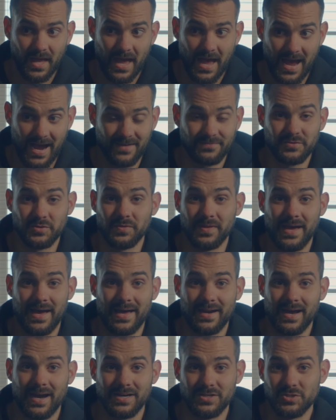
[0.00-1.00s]
After
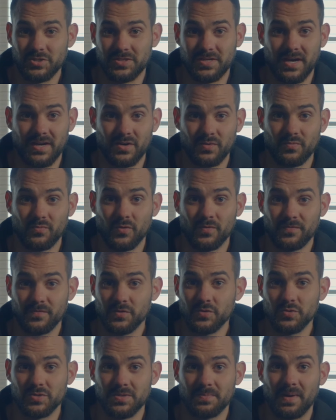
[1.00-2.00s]
that, I just kind of
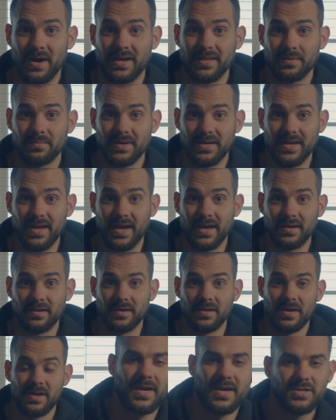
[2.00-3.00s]
refused to buy them again.
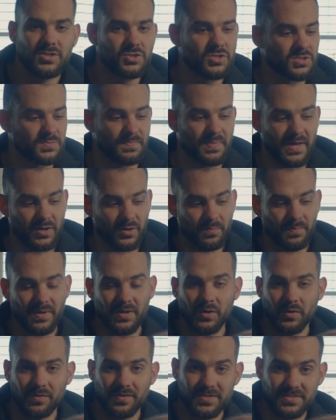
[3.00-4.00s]
It's just better
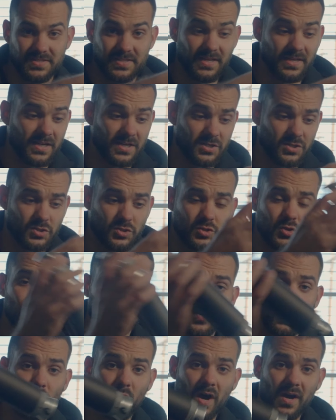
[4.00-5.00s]
built. This thing is
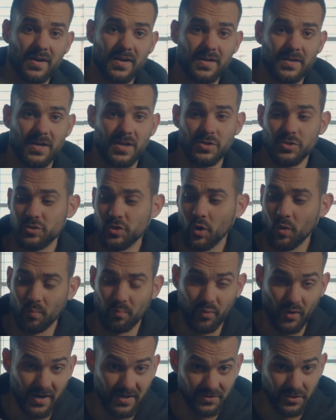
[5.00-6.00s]
super rugged. Don't
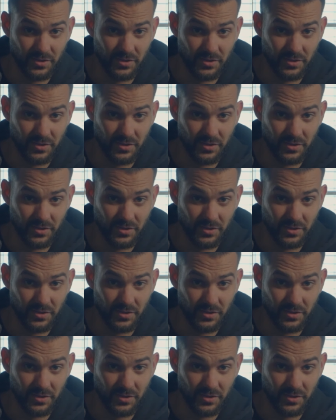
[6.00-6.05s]
break